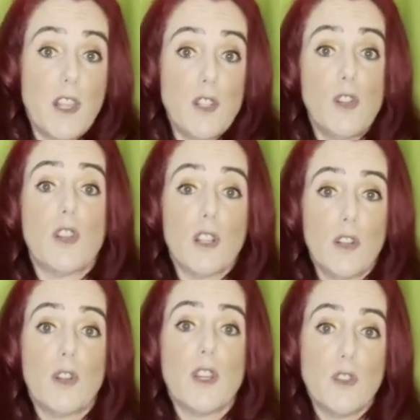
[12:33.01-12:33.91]
you could
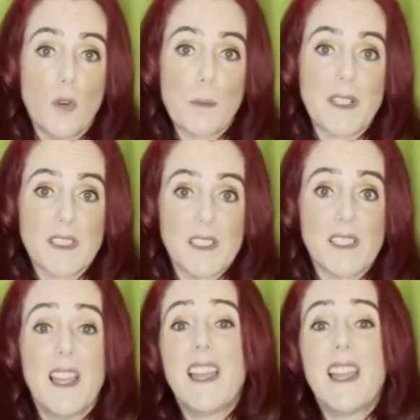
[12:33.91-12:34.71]
look at your business